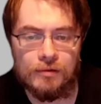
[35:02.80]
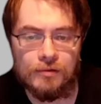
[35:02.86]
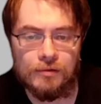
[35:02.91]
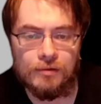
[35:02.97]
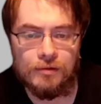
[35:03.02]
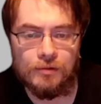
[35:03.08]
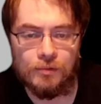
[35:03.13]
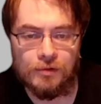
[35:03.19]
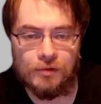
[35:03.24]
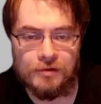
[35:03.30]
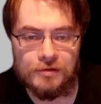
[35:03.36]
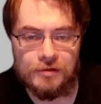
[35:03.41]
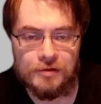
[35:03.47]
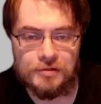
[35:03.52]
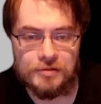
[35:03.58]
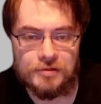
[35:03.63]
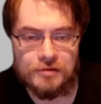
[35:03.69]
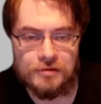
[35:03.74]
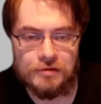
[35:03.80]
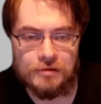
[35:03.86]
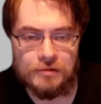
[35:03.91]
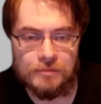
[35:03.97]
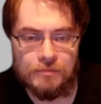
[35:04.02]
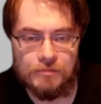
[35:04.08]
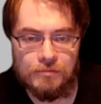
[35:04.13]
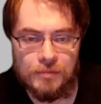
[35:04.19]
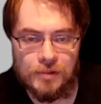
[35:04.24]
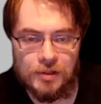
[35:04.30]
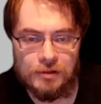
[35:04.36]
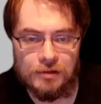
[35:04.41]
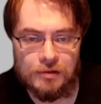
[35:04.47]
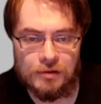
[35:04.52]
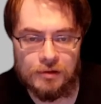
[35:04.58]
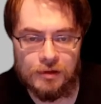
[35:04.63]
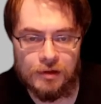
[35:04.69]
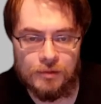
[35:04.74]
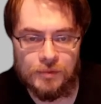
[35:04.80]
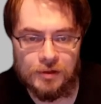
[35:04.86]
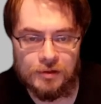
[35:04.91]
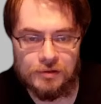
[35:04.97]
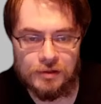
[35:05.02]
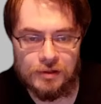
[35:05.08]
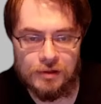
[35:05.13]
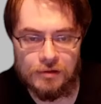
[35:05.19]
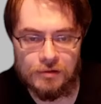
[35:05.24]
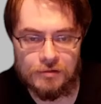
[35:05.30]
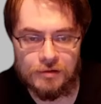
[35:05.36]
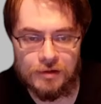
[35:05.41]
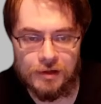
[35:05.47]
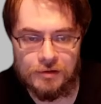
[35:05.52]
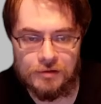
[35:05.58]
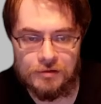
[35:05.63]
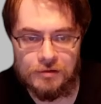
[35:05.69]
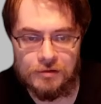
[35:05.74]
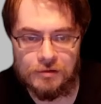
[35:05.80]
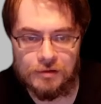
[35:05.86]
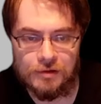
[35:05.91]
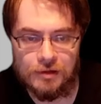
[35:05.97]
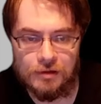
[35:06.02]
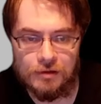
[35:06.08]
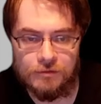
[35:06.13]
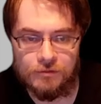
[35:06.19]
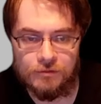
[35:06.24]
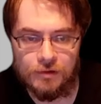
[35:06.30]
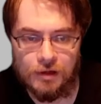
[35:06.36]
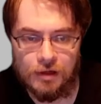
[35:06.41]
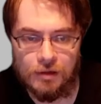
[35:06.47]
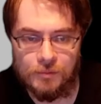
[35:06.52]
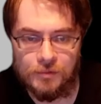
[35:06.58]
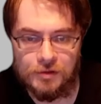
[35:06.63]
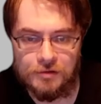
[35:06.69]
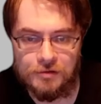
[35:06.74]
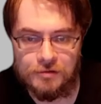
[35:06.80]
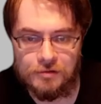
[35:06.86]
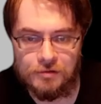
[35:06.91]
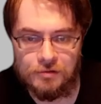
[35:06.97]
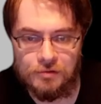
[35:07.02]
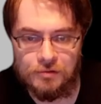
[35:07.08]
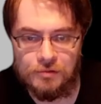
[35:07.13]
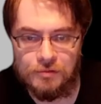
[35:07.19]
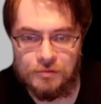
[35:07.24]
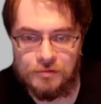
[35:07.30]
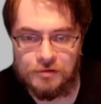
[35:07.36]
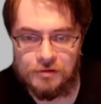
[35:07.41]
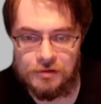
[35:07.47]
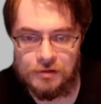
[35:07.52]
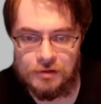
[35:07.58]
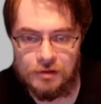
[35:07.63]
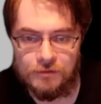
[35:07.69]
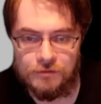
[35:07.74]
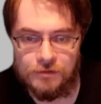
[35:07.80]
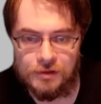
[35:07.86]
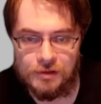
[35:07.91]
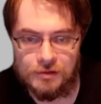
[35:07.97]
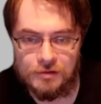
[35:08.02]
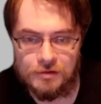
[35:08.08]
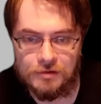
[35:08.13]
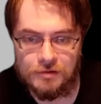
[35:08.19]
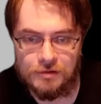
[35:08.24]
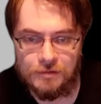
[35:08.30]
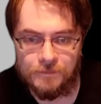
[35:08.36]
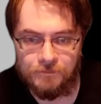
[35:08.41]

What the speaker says: The organization said many climate indicators last year gave ominous new significance